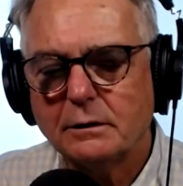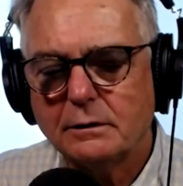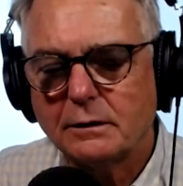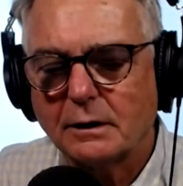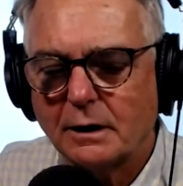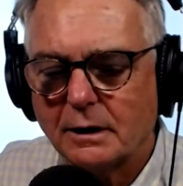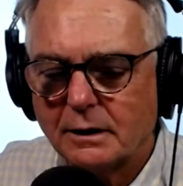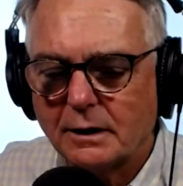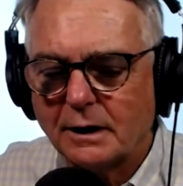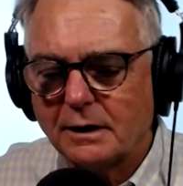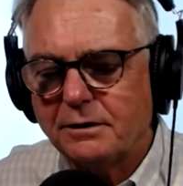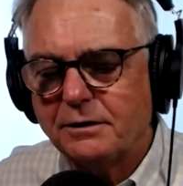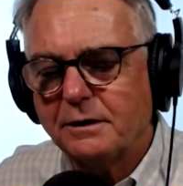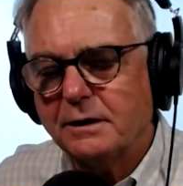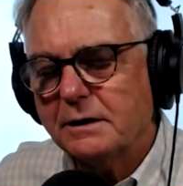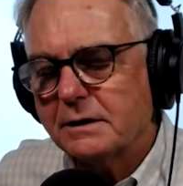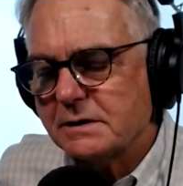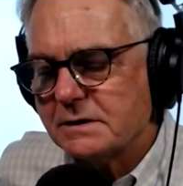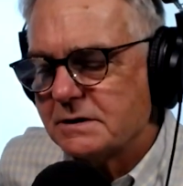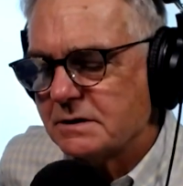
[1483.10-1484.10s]
I
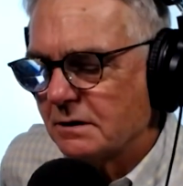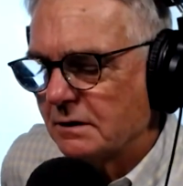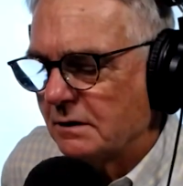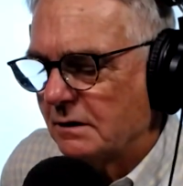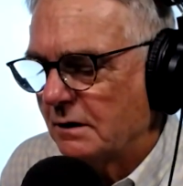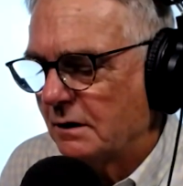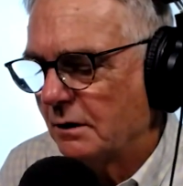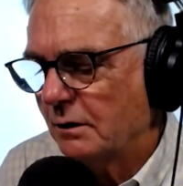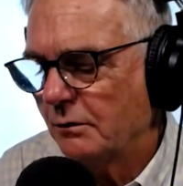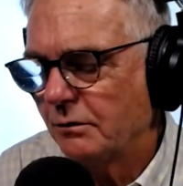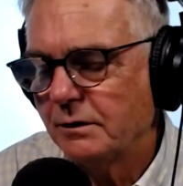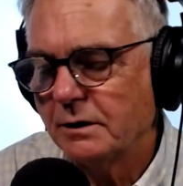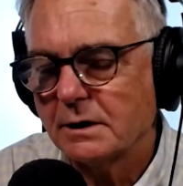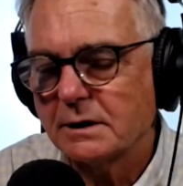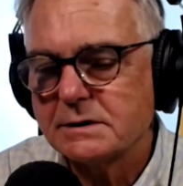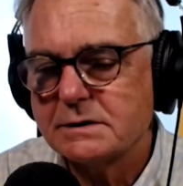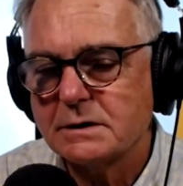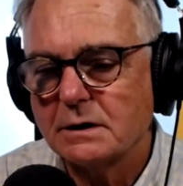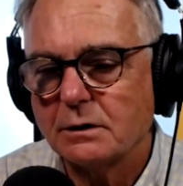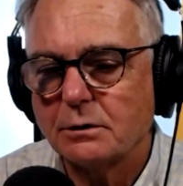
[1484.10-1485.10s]
think is
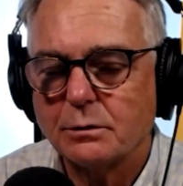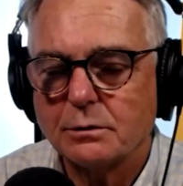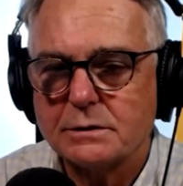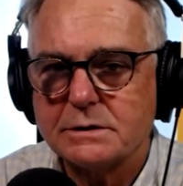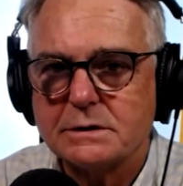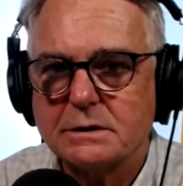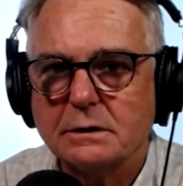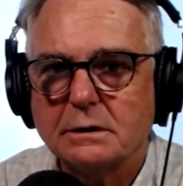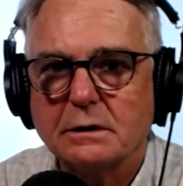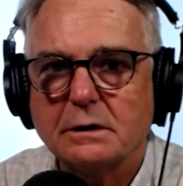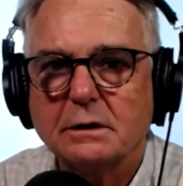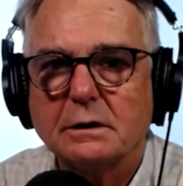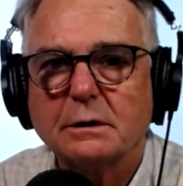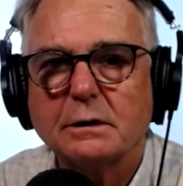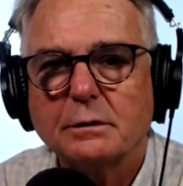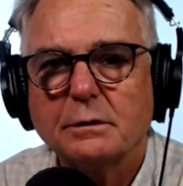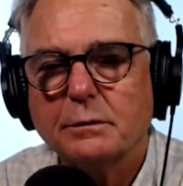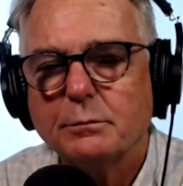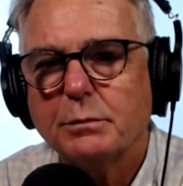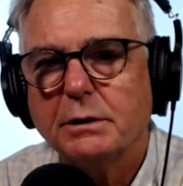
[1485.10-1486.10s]
of course
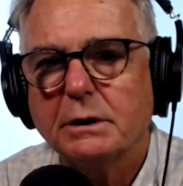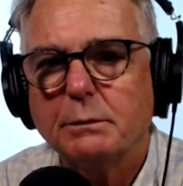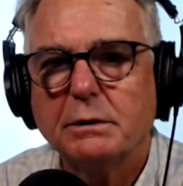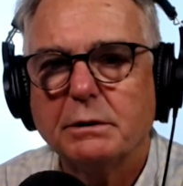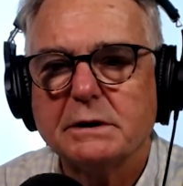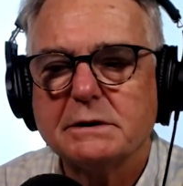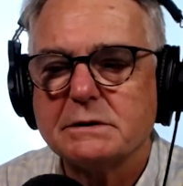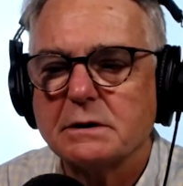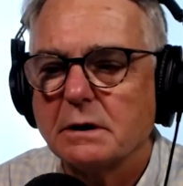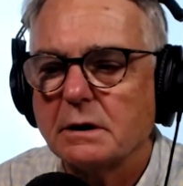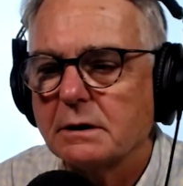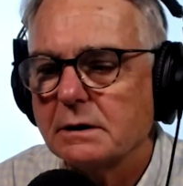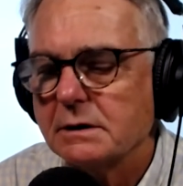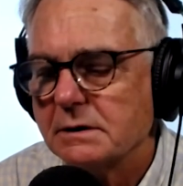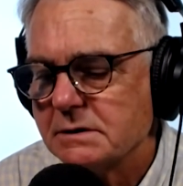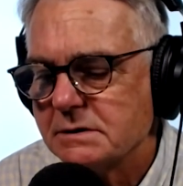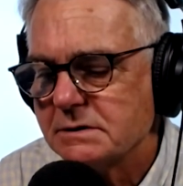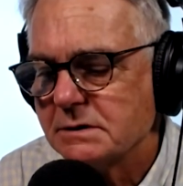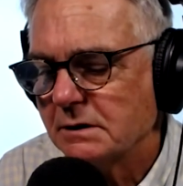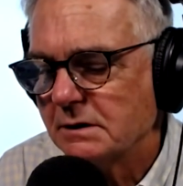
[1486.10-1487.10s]
the Pesach
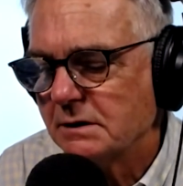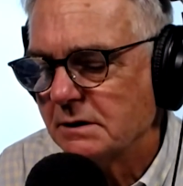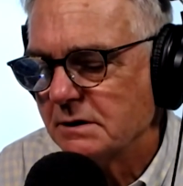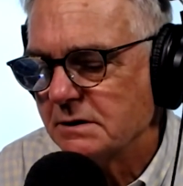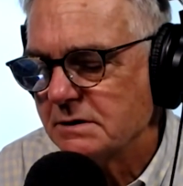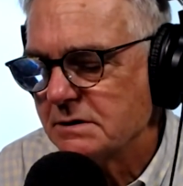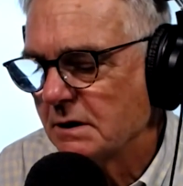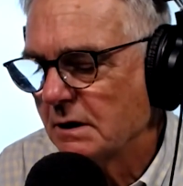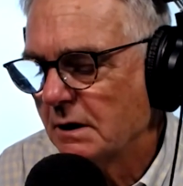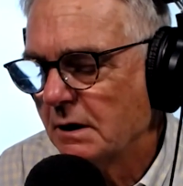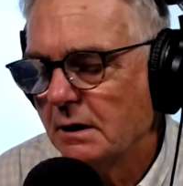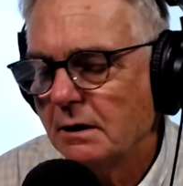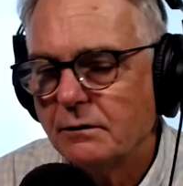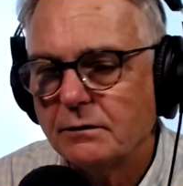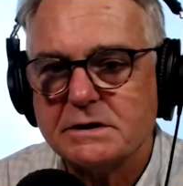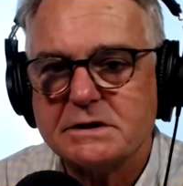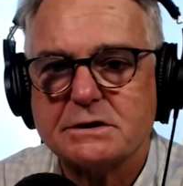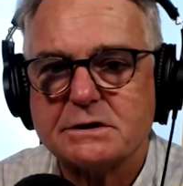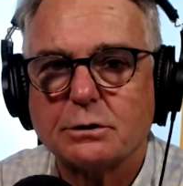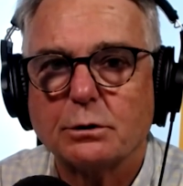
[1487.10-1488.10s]
is
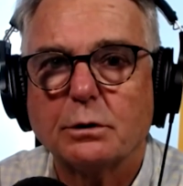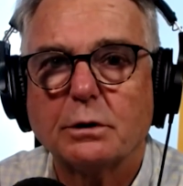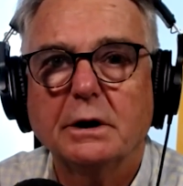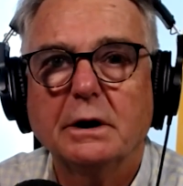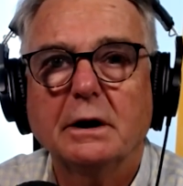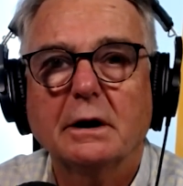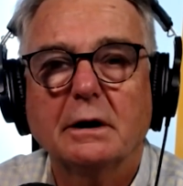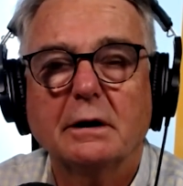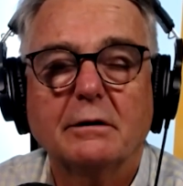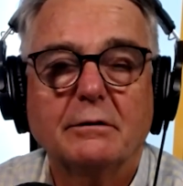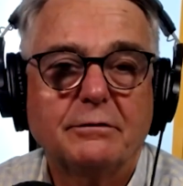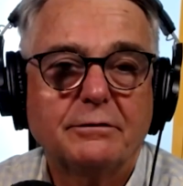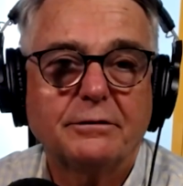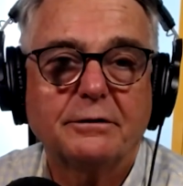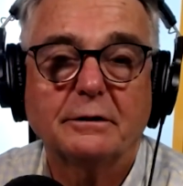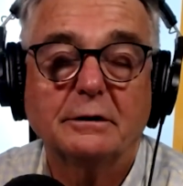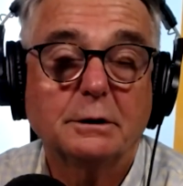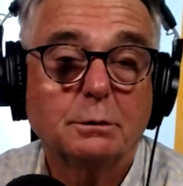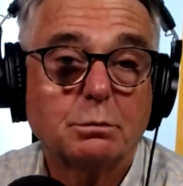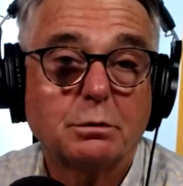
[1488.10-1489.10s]
the story of
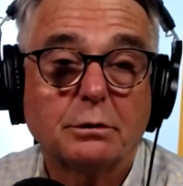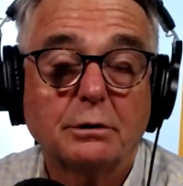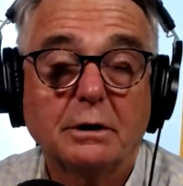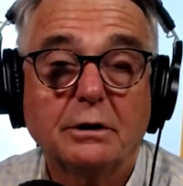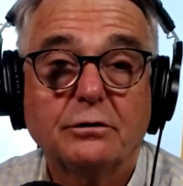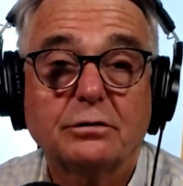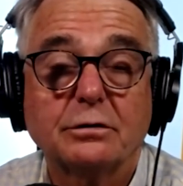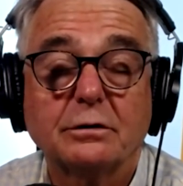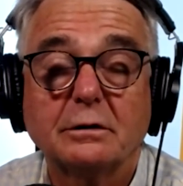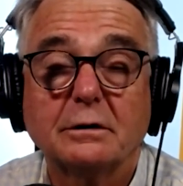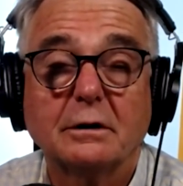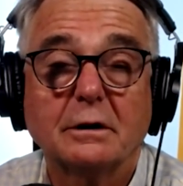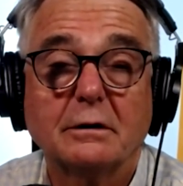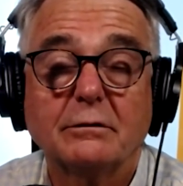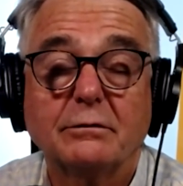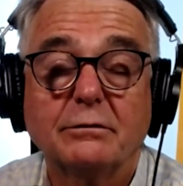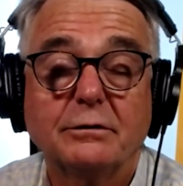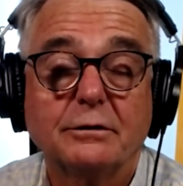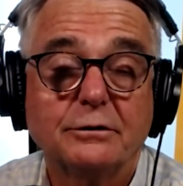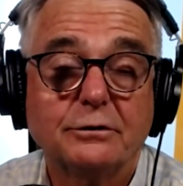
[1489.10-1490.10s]
the liberation
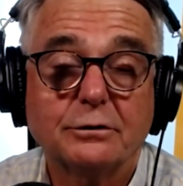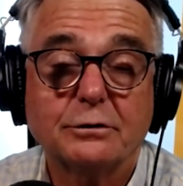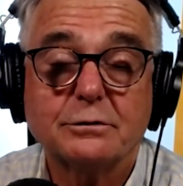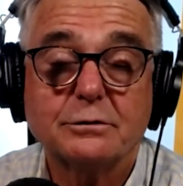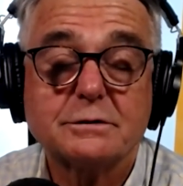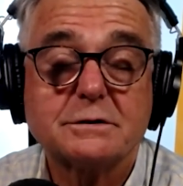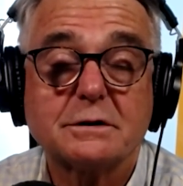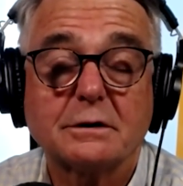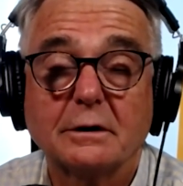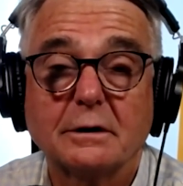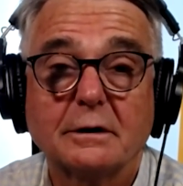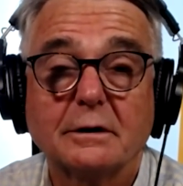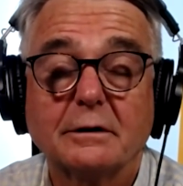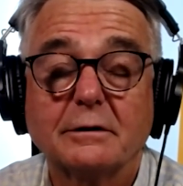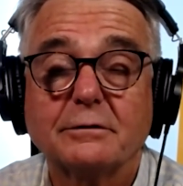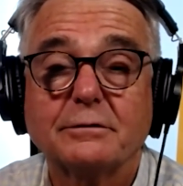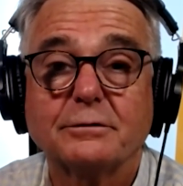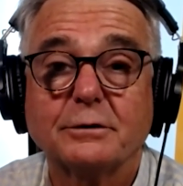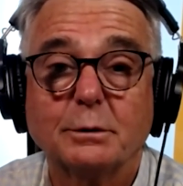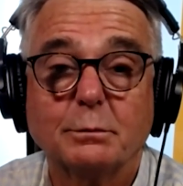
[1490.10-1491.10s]
of the Jews
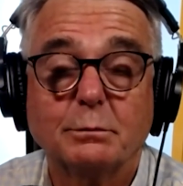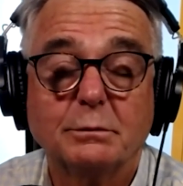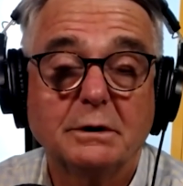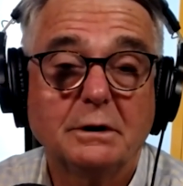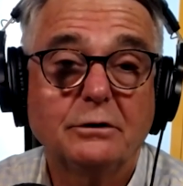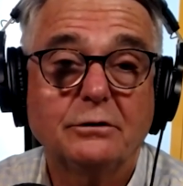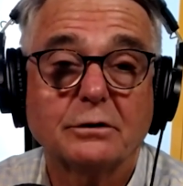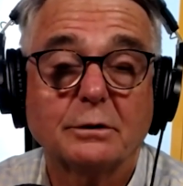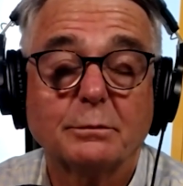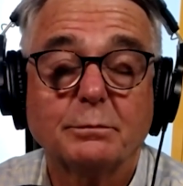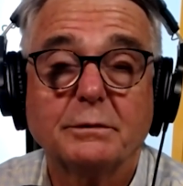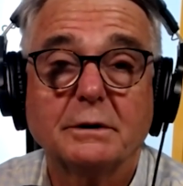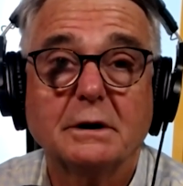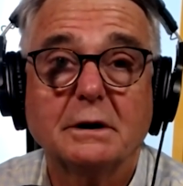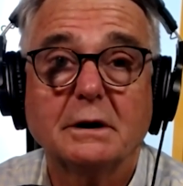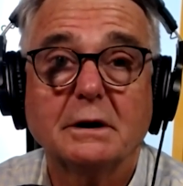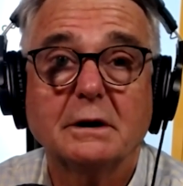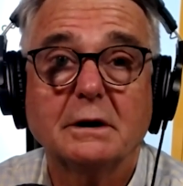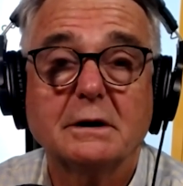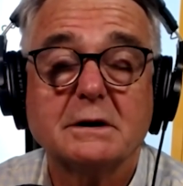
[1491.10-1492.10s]
from Egypt, and
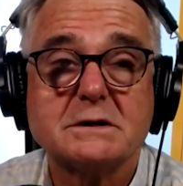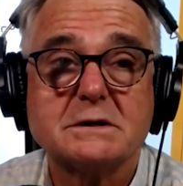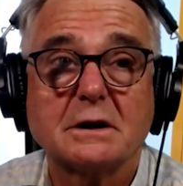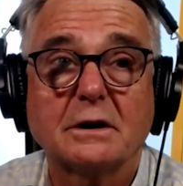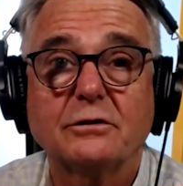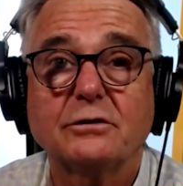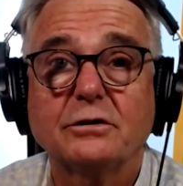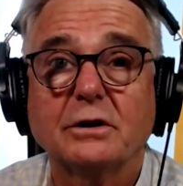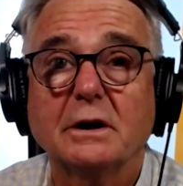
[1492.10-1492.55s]
is such